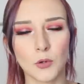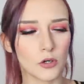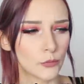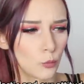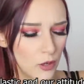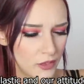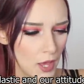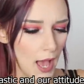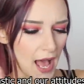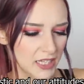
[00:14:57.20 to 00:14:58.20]
born with
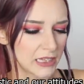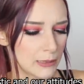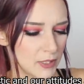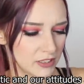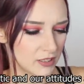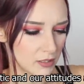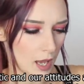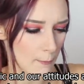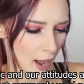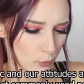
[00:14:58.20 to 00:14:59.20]
a limited
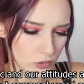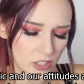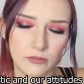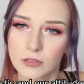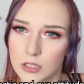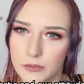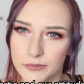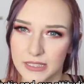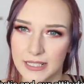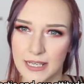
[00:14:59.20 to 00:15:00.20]
amount of
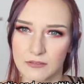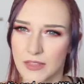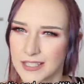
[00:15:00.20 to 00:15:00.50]
love to give.